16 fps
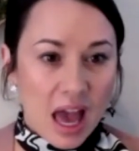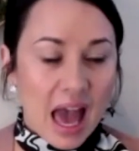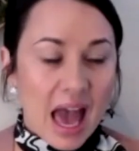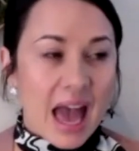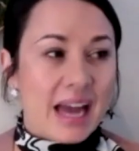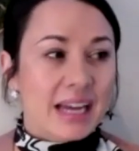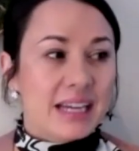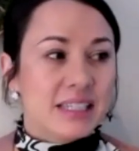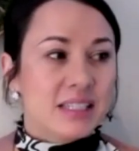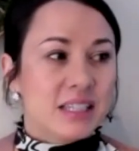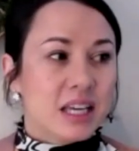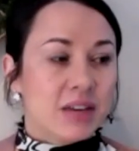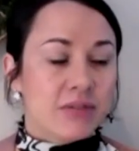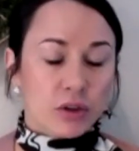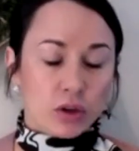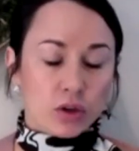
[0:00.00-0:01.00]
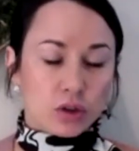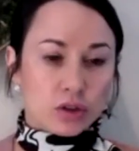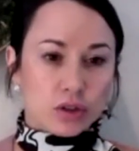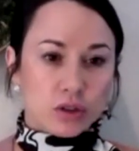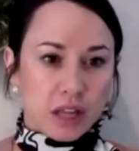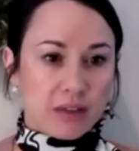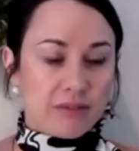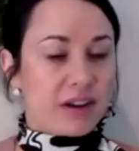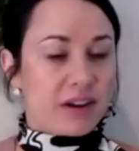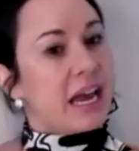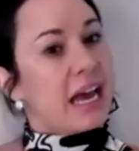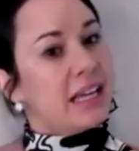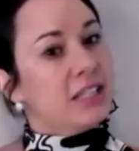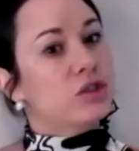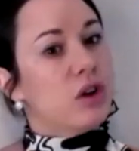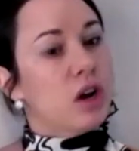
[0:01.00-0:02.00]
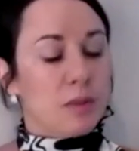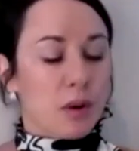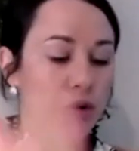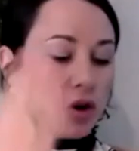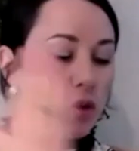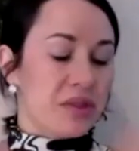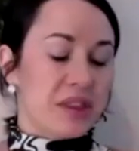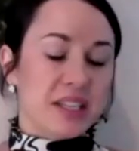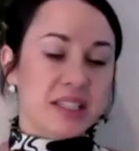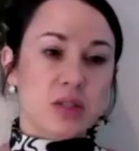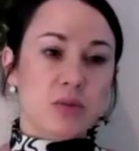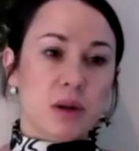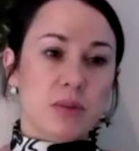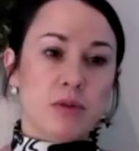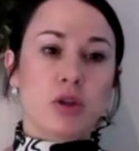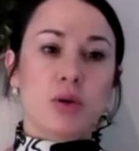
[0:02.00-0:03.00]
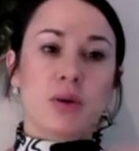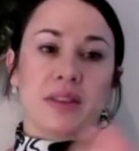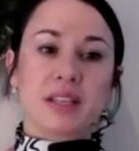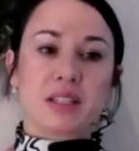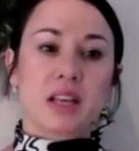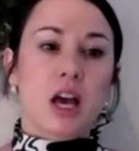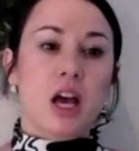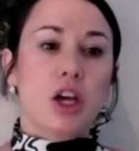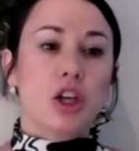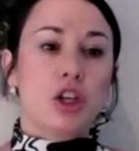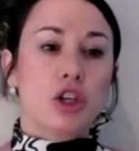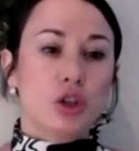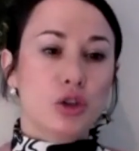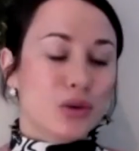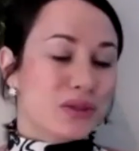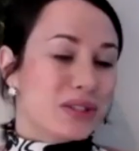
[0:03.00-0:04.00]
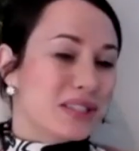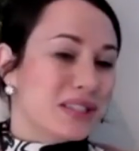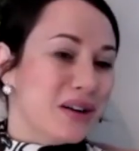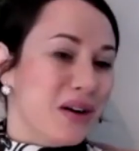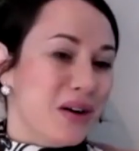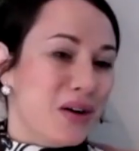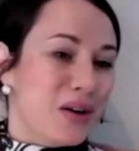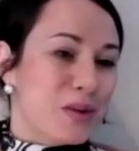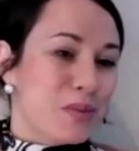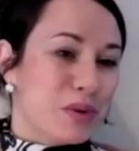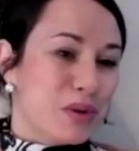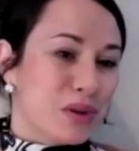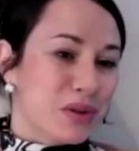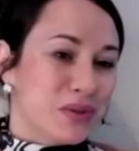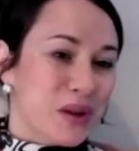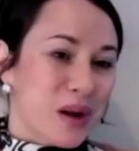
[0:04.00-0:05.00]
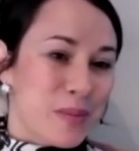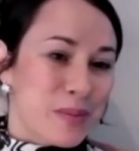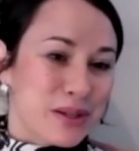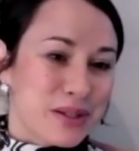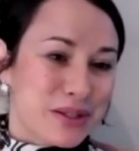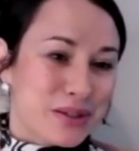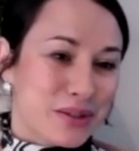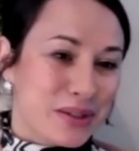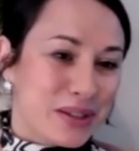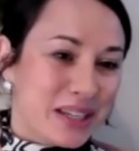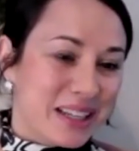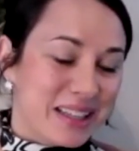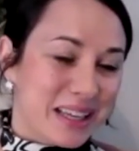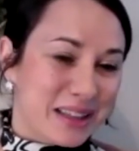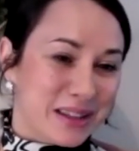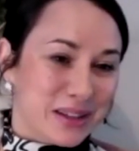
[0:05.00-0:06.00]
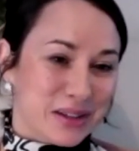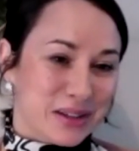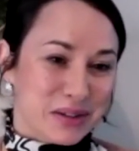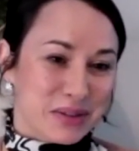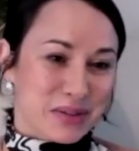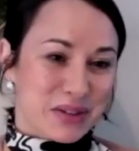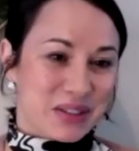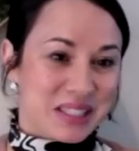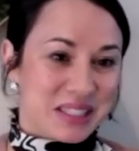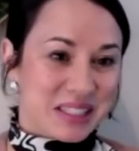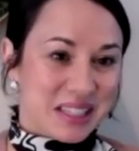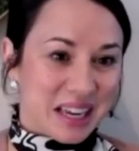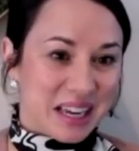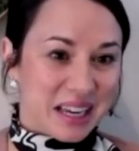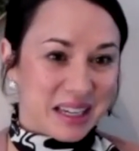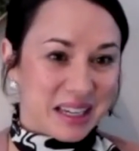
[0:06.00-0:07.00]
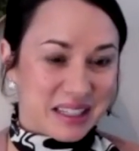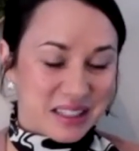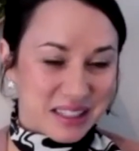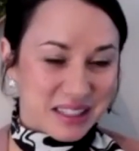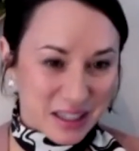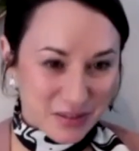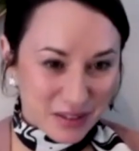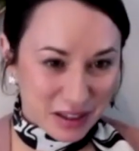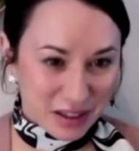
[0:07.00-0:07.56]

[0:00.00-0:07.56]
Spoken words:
And if you're like very headstrong about, no, this is what I'm doing, this, you don't see all the beautiful opportunity that the universe is like giving